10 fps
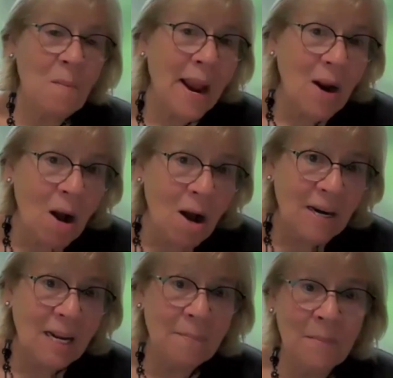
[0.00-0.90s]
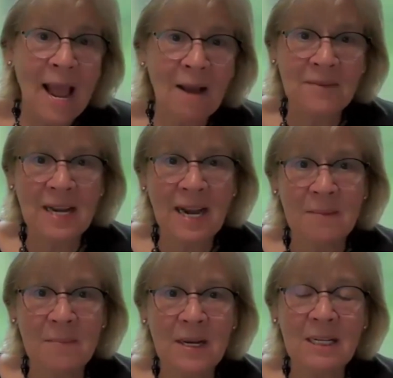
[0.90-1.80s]
You might already have
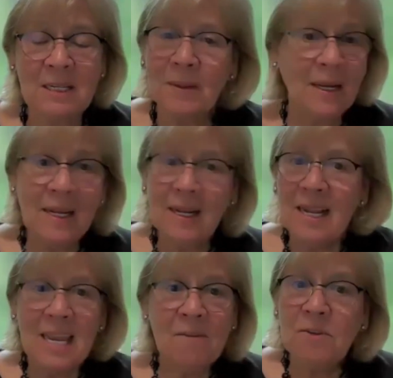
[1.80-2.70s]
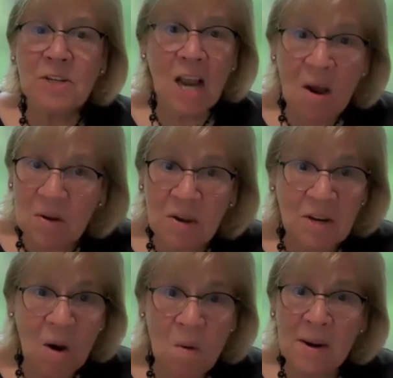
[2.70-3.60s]
diabetes. But if you don't
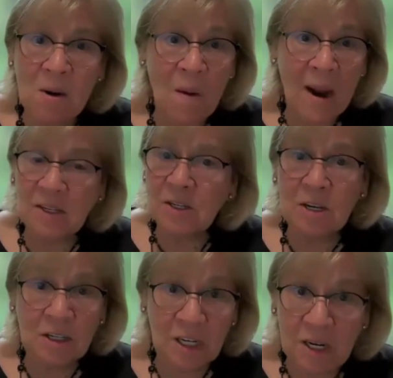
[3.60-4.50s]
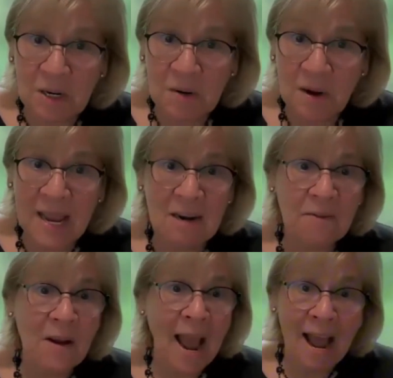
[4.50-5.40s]
want to wait till you do. And
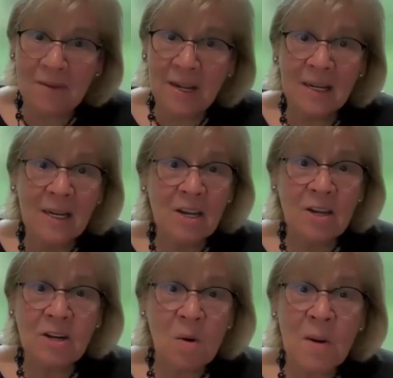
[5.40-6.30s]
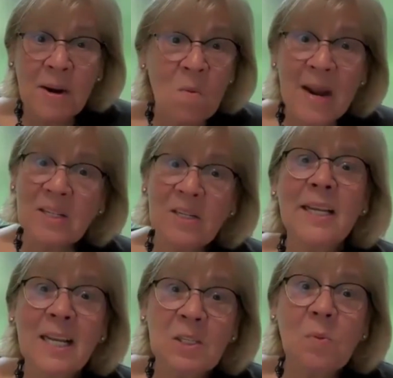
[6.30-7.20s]
if you have it, you don't want to wait
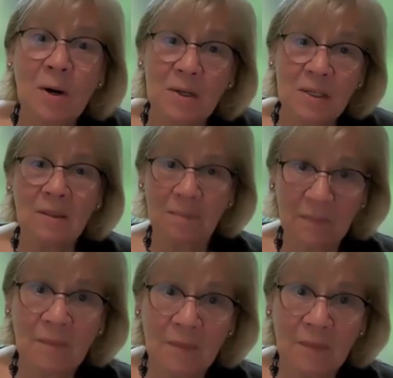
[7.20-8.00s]
till it gets worse.